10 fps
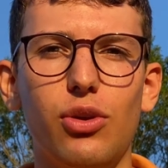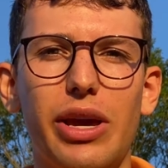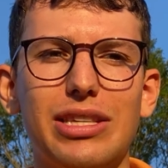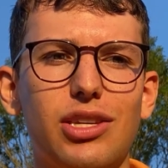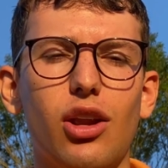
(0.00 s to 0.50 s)

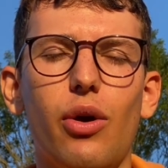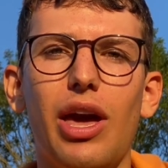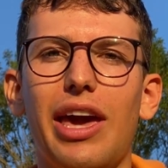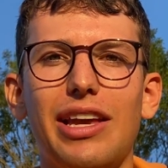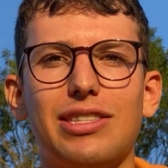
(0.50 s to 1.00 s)
It's, you know,
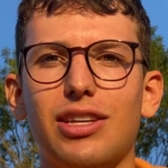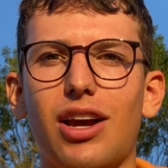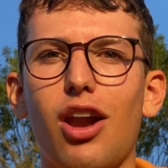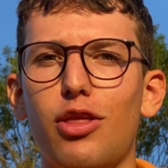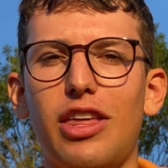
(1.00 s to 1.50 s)
it's the
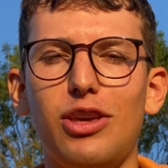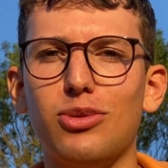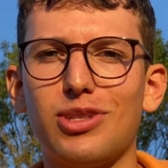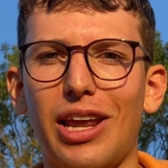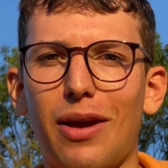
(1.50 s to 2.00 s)
color they use
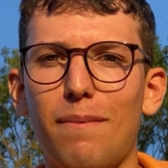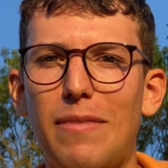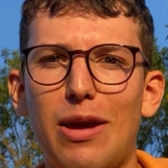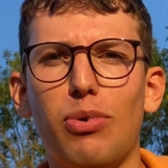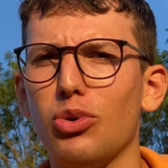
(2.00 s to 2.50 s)
to like
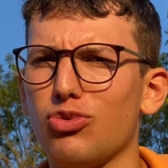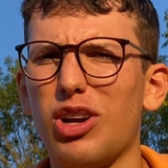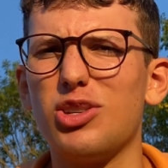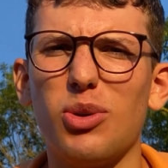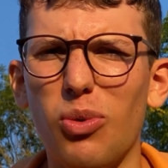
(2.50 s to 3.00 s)
make balls
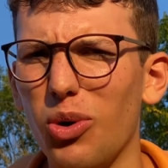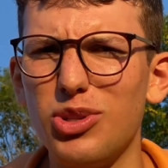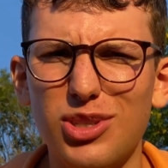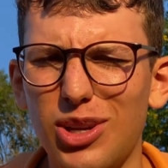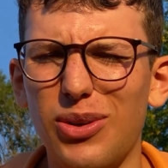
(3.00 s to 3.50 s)
run
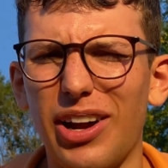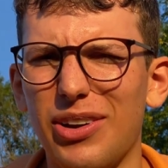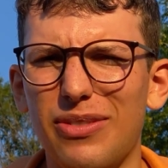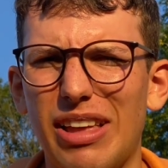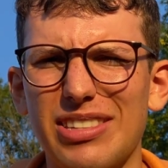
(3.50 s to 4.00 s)
towards you. I don't know
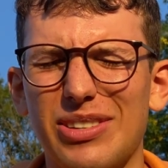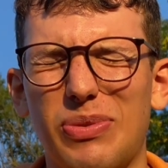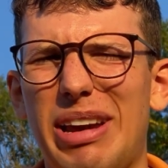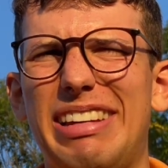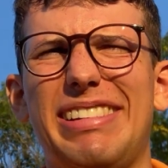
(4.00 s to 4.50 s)
if that's the
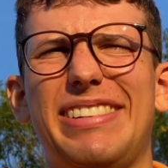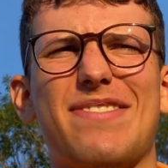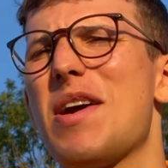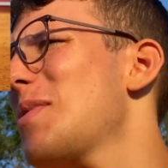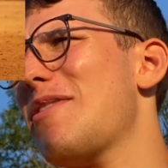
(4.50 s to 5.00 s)

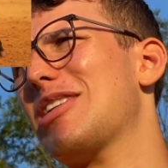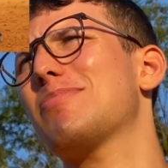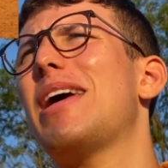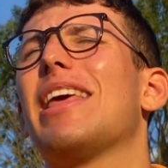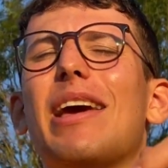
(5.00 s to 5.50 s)
right way of
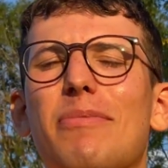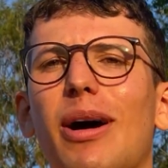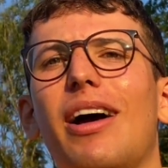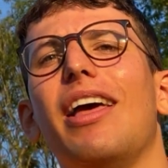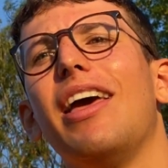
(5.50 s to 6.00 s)
explaining it,
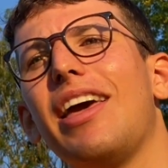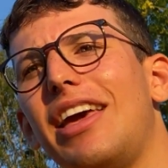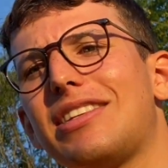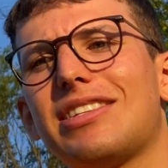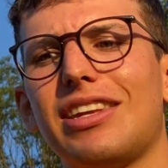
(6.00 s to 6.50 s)
but
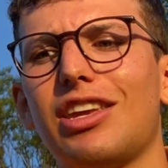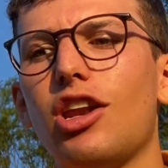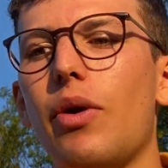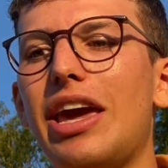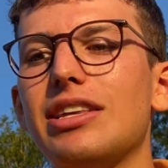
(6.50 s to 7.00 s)
it's, you
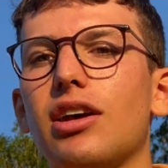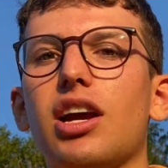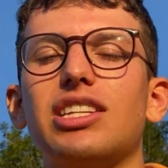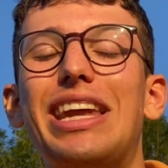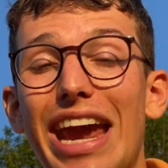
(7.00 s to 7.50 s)
know, it is a
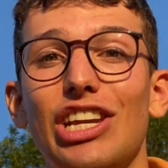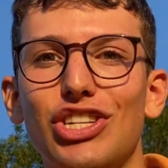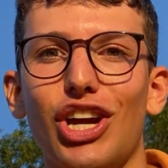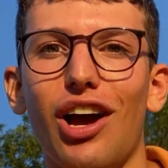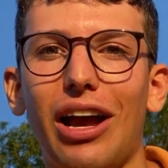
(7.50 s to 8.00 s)

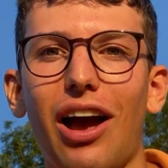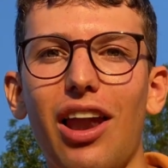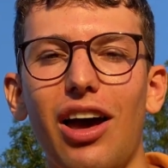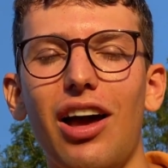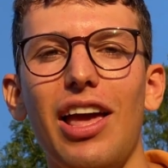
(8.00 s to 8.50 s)
danger
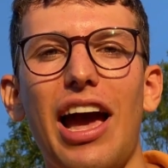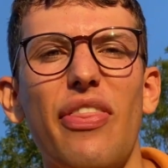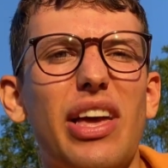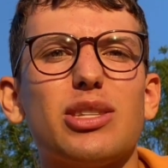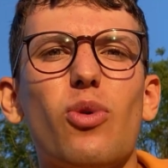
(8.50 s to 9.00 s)
color. And
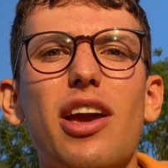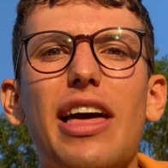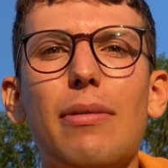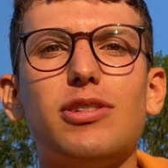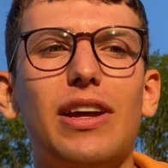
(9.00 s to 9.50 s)
that's why the
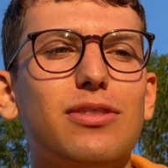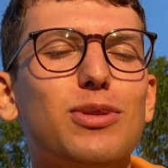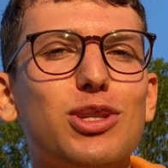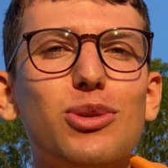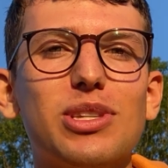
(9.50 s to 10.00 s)
app
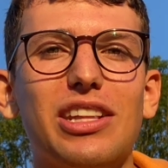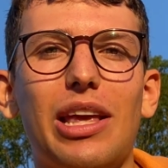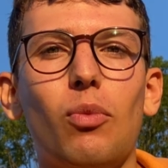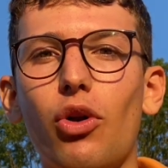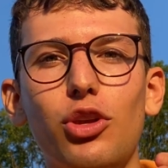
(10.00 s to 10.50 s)
developers use it. They
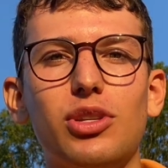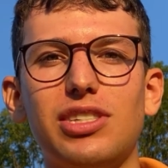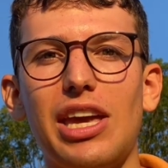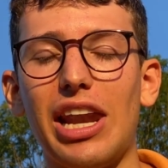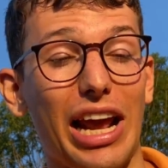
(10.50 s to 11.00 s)
want you to
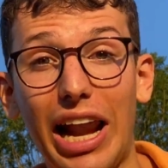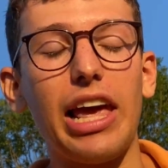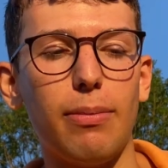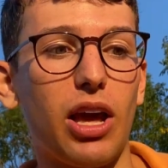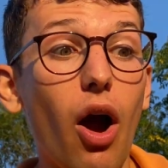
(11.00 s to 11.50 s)
see it and like click
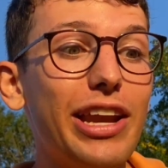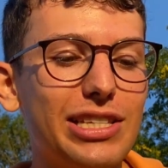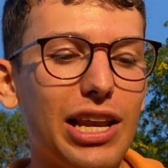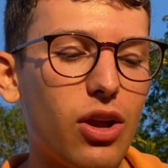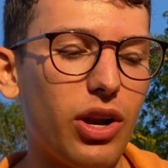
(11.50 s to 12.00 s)
and be like, oh, I need to
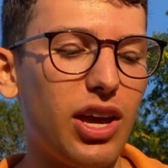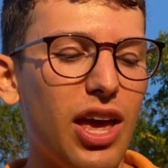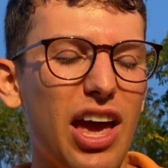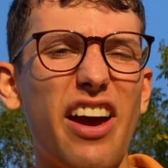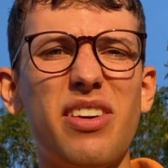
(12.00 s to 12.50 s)
click on it.
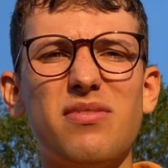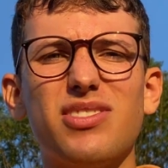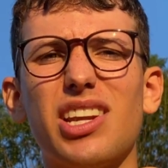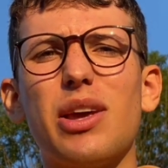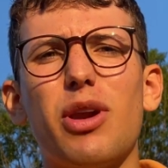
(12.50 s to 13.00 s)
And then
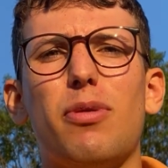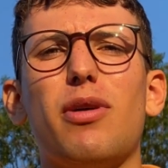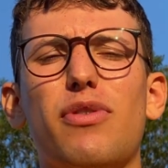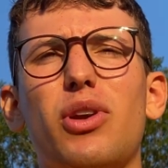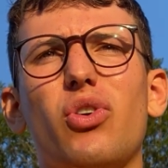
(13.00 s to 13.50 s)
suddenly when I put my
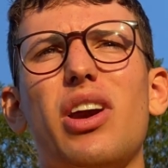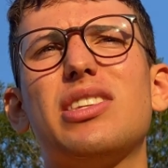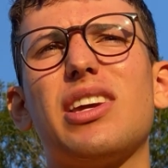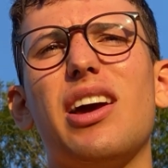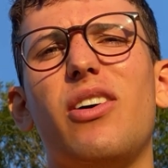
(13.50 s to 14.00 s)
phone in
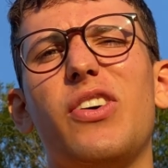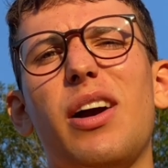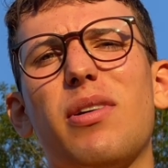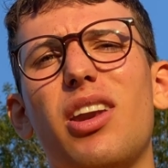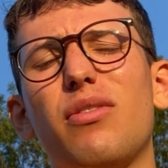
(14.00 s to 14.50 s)
grayscale,
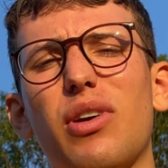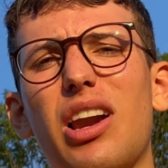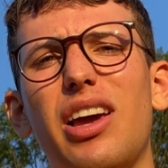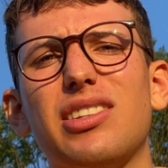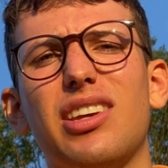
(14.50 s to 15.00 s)
I'm kind of
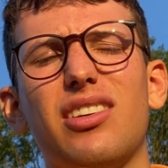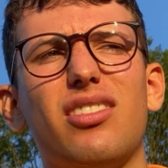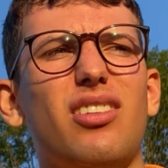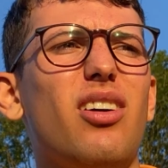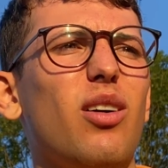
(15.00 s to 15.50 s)
realized like,
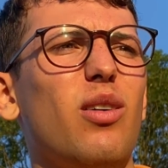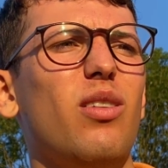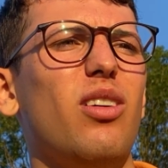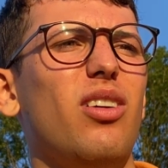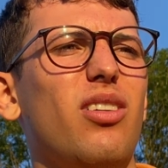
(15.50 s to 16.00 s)
oh,
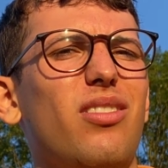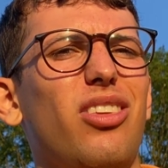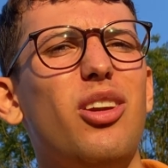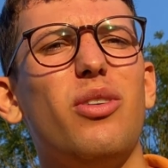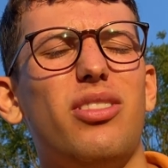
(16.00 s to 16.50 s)

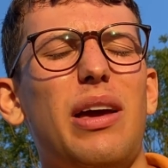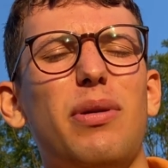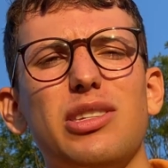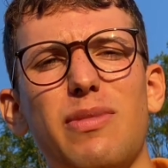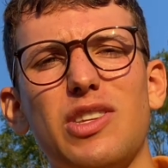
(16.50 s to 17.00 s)
you know what, that
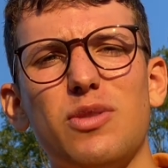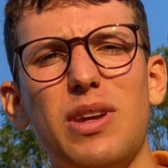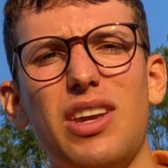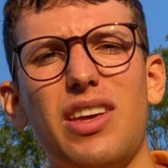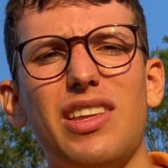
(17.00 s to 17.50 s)
person messaged
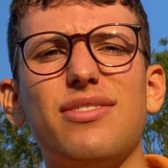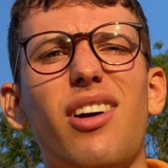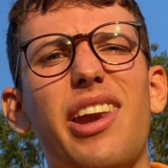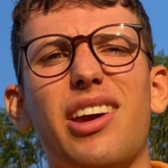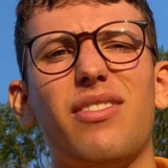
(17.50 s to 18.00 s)
me and that's
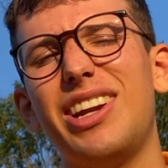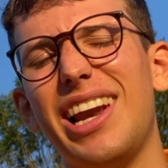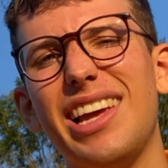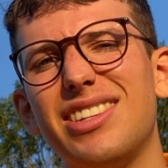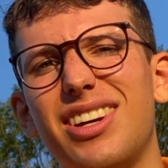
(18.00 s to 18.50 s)
fine, I can read it
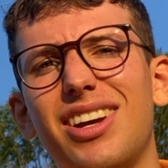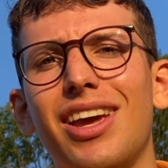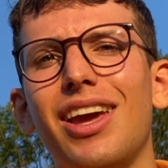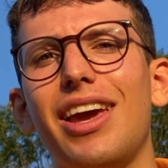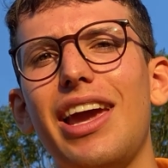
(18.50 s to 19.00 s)
later.
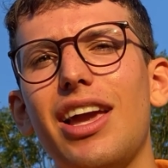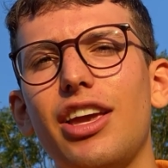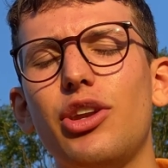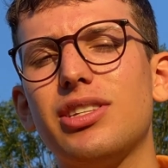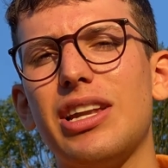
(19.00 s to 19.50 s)

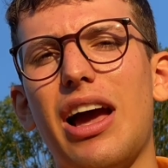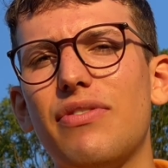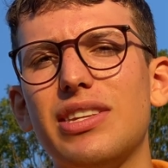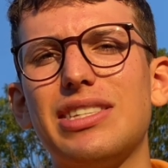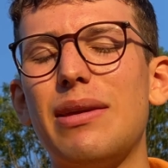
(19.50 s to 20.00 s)
It doesn't have
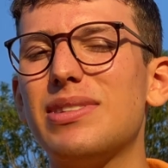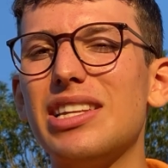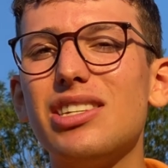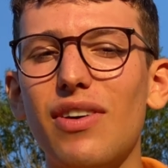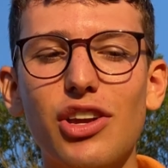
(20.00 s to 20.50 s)
this same
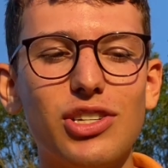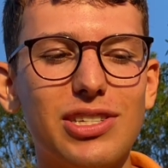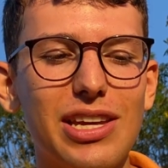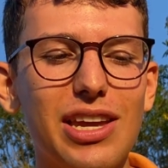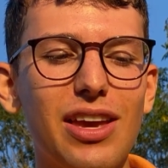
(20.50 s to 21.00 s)
sense of
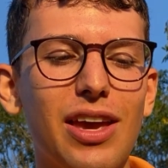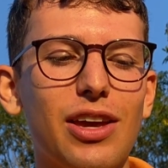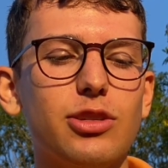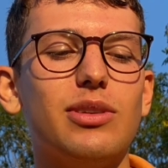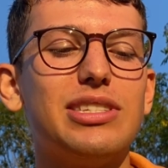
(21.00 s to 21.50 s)
urgency.
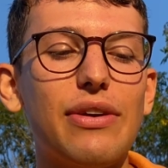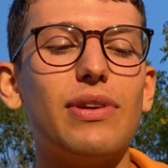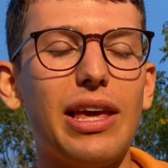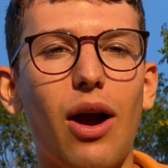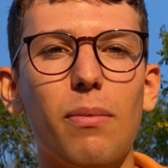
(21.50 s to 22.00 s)
So it
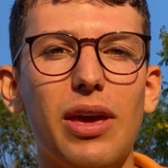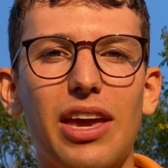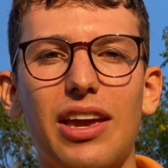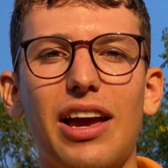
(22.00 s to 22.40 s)
definitely helped me.